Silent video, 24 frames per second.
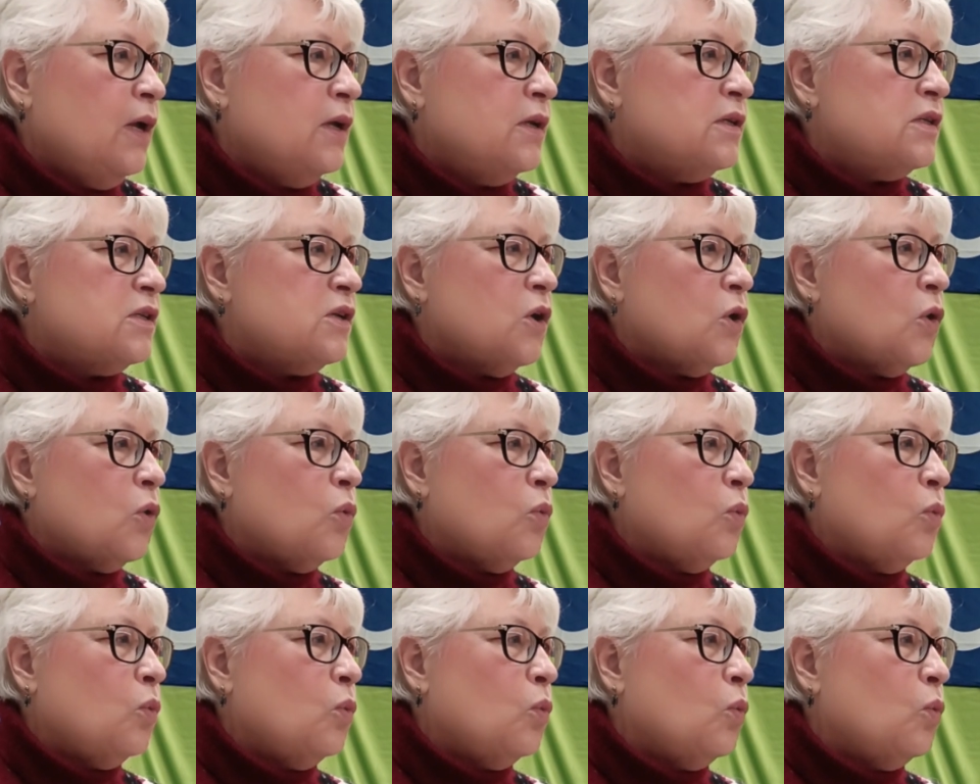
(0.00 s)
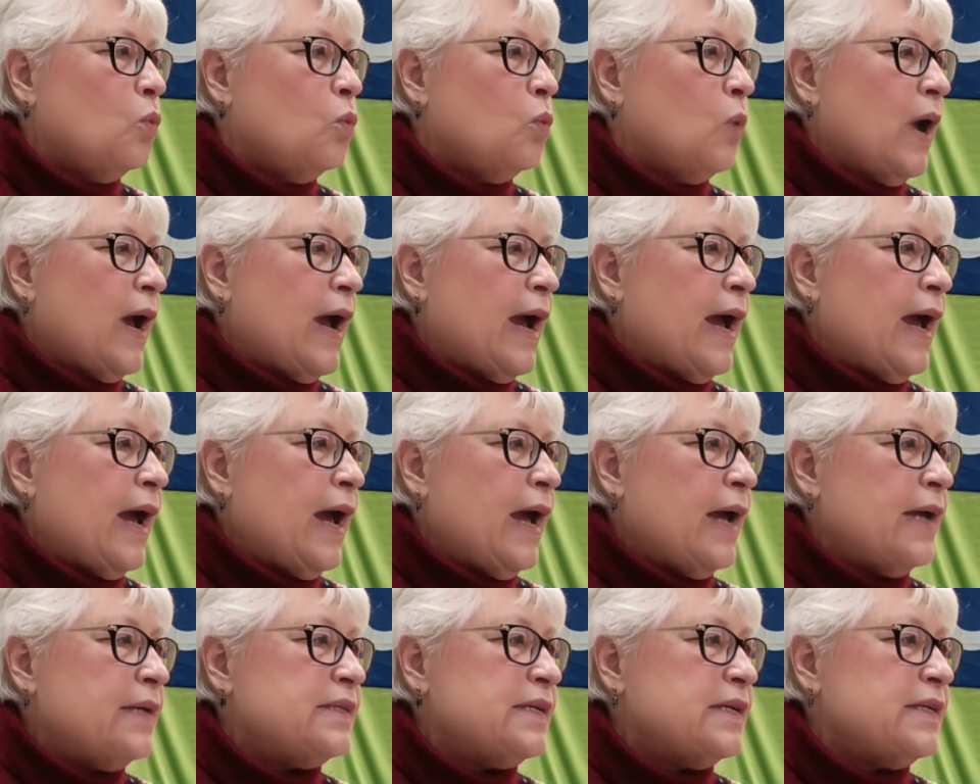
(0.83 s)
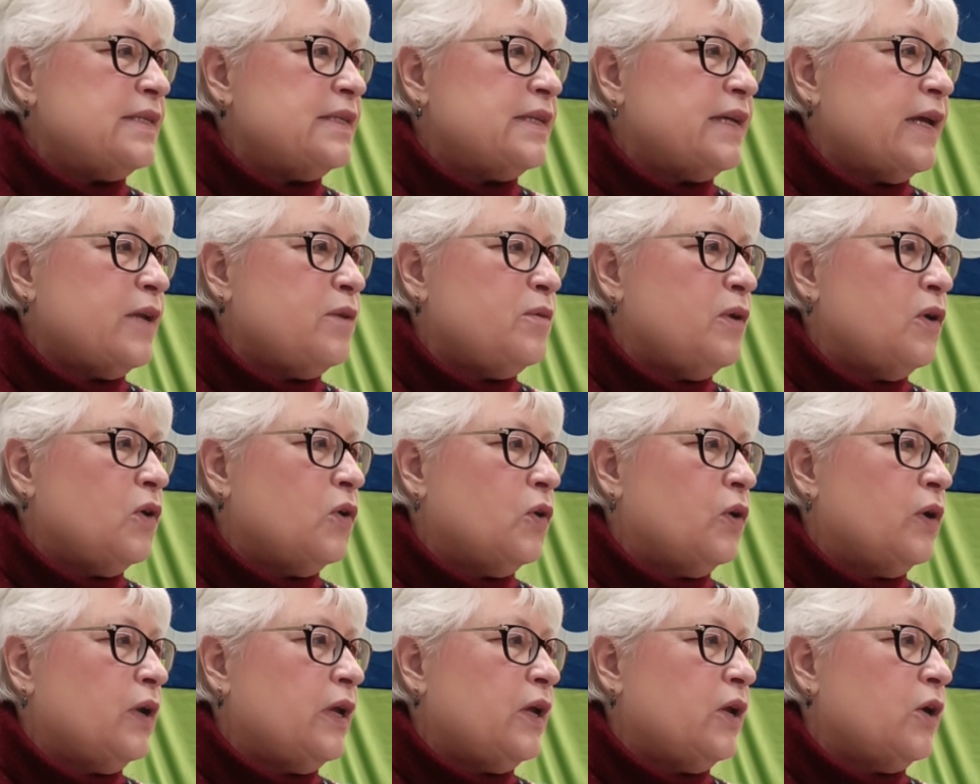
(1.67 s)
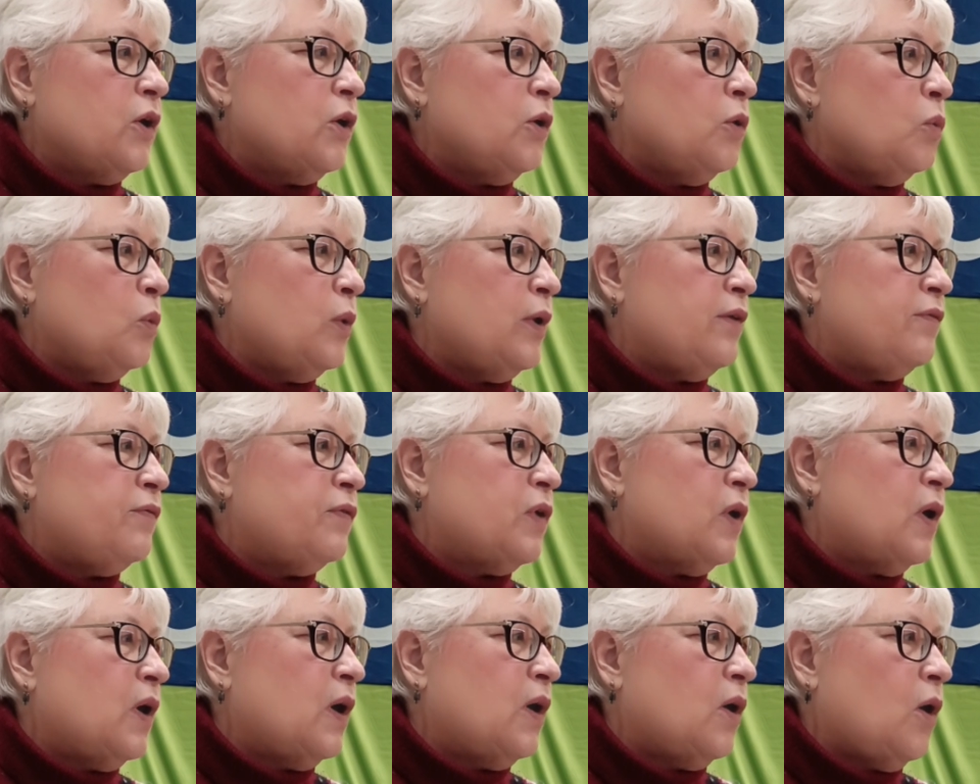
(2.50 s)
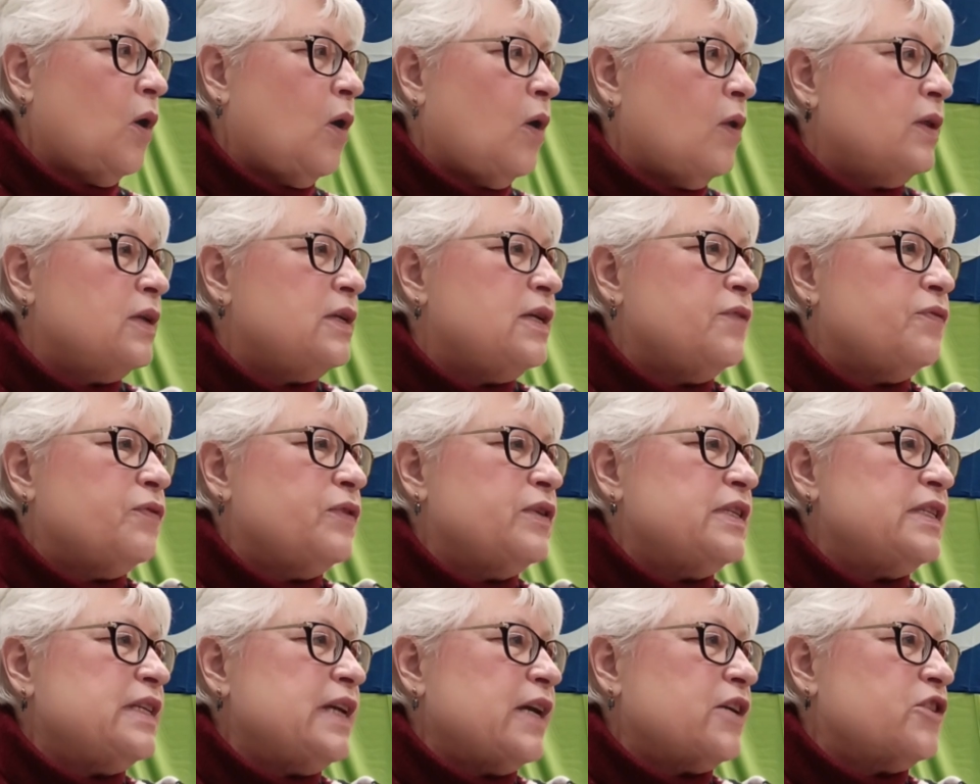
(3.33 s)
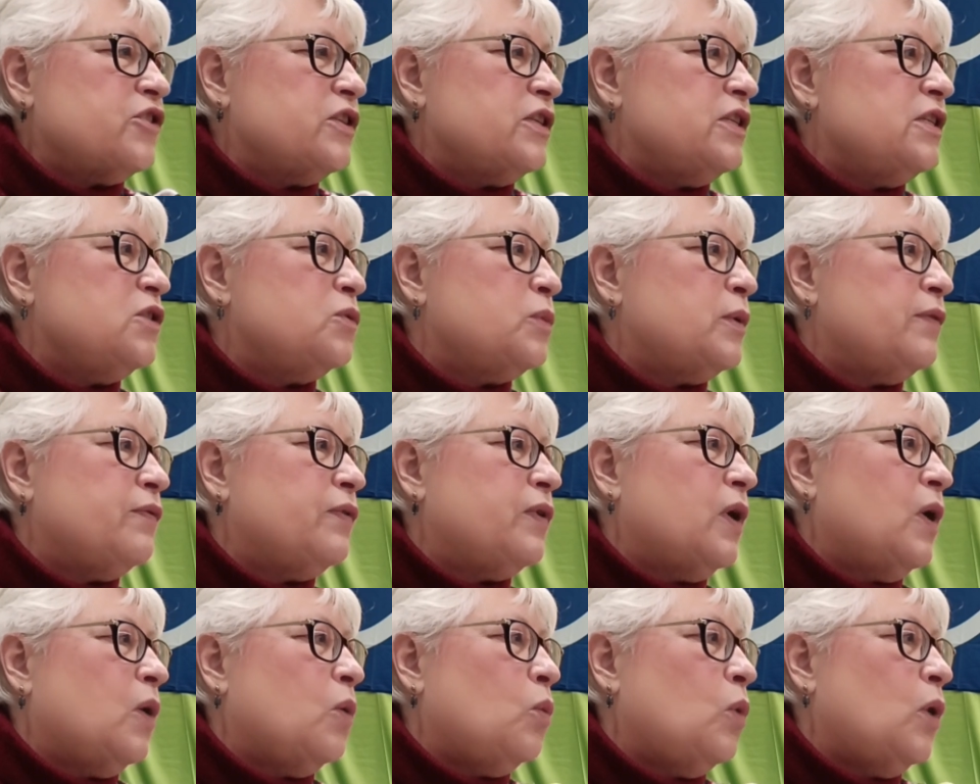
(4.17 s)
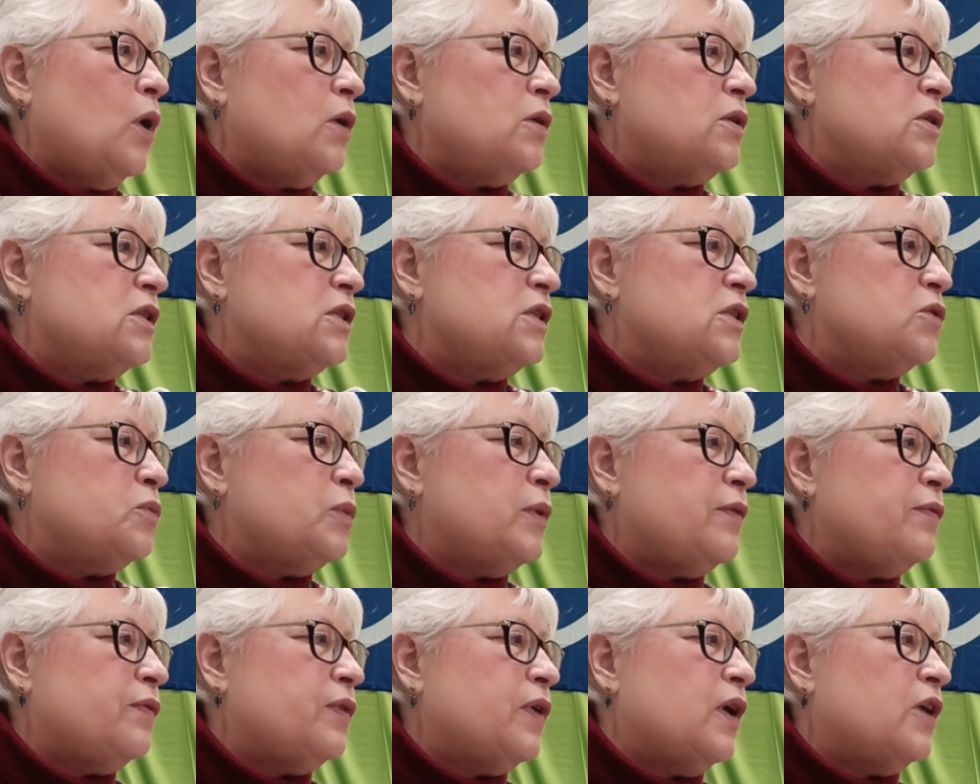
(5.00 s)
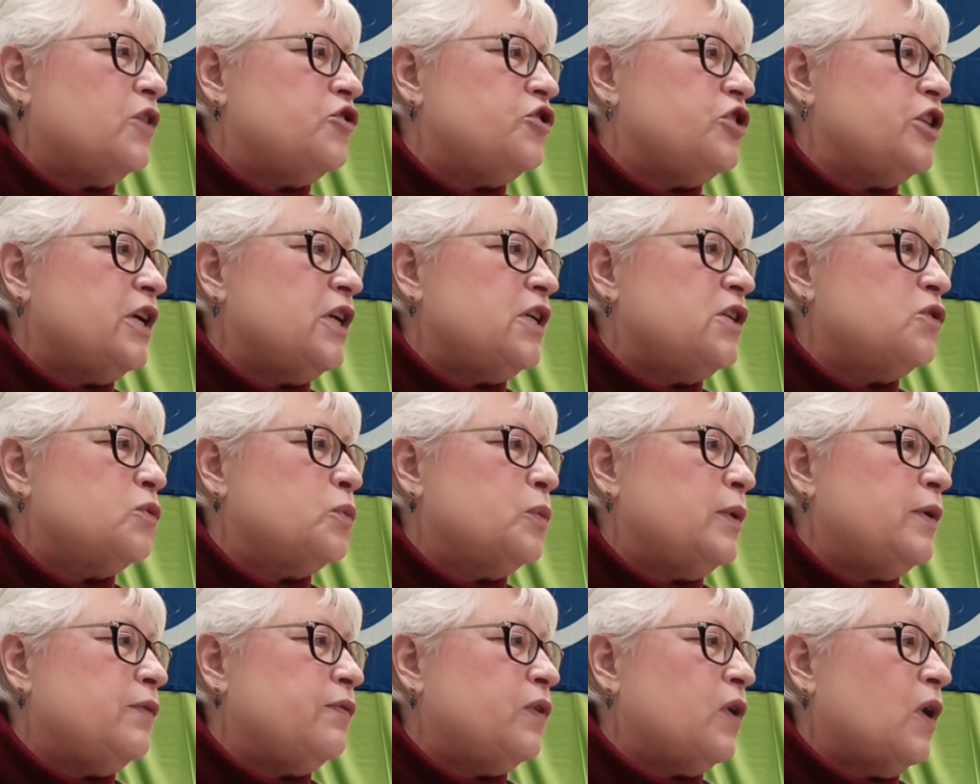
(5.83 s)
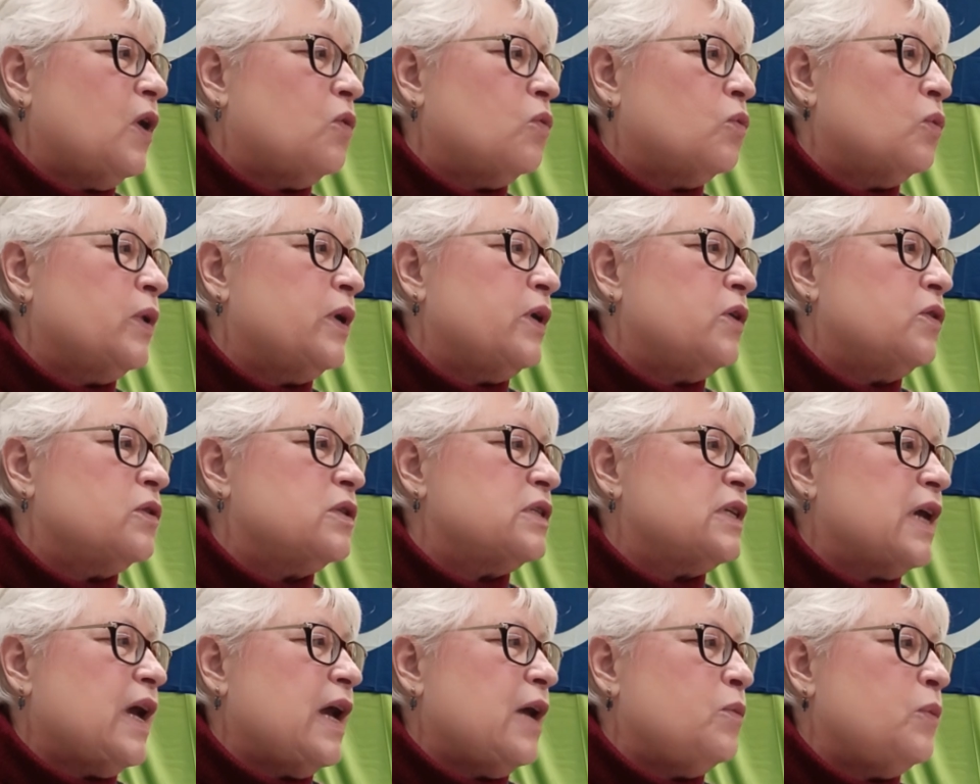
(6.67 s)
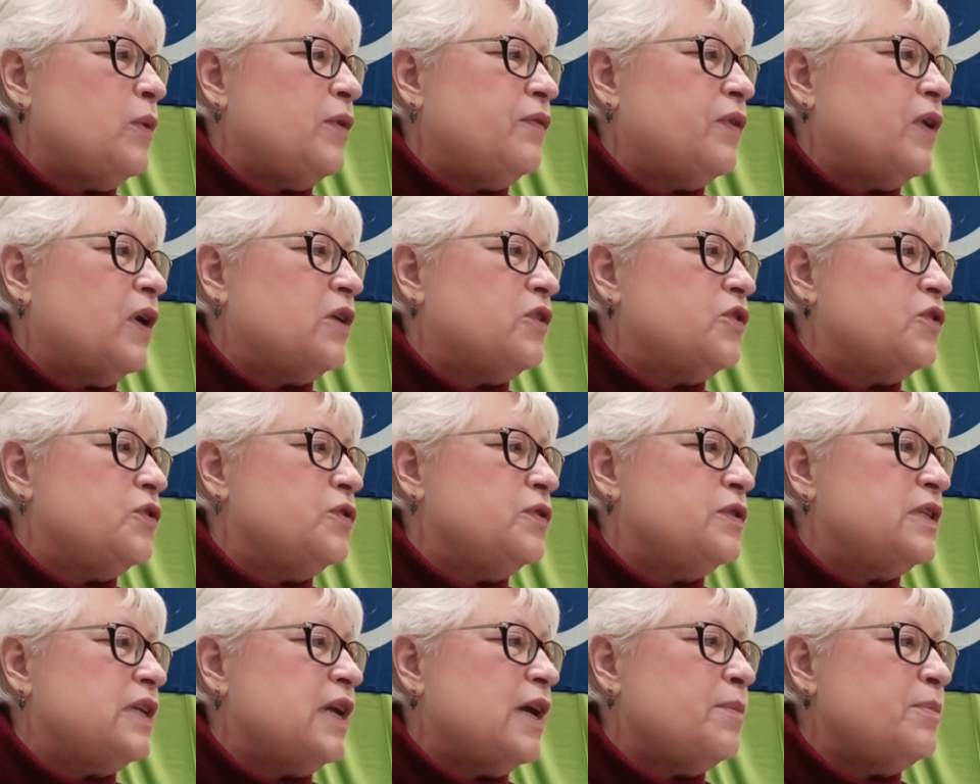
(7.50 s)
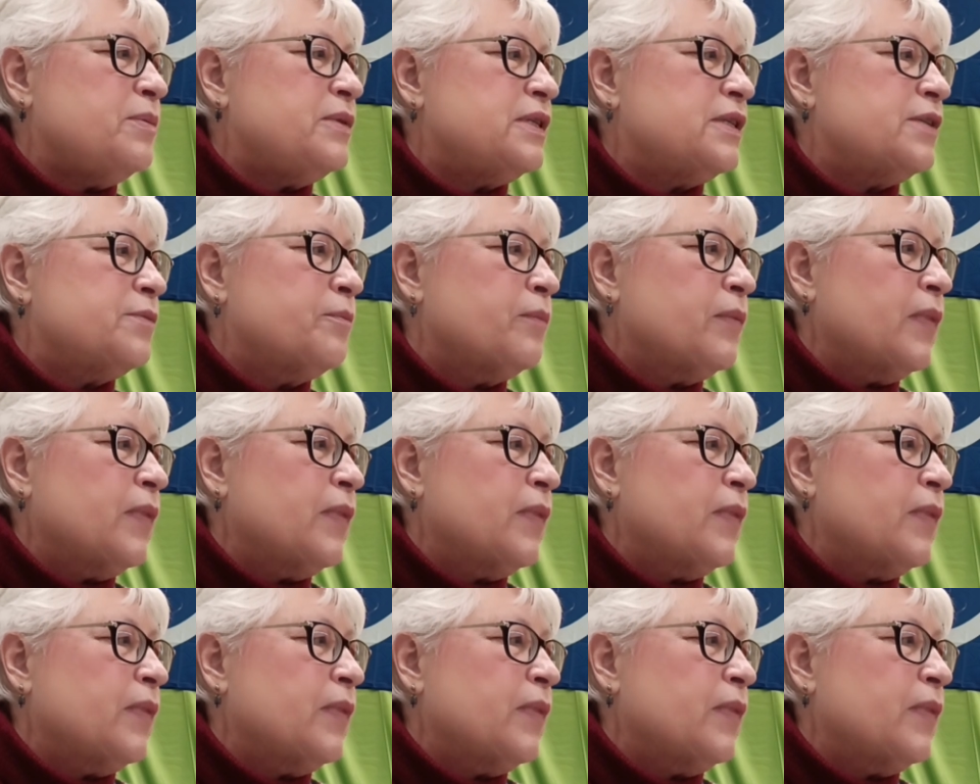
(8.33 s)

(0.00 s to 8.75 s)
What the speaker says: So, as I said earlier, we've got all the different sections. We've got waltzes, we've got jigs, we've got reels, and we've got two steps.